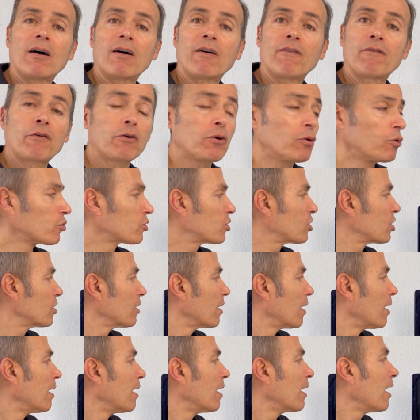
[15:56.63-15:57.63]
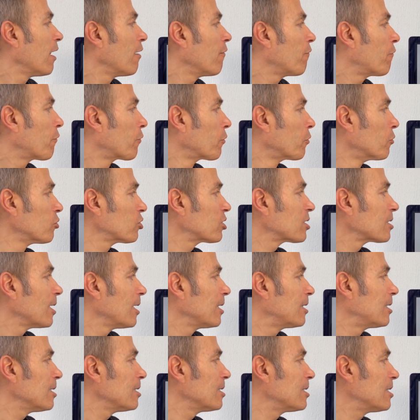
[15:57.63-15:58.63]
fruits? In fruits,
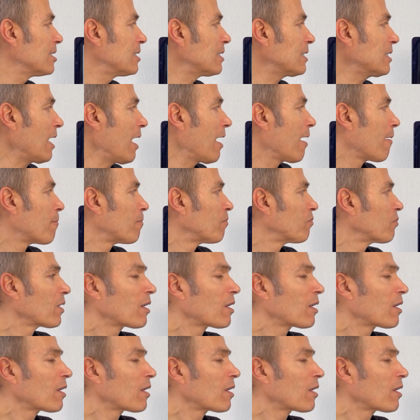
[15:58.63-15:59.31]
it is the same.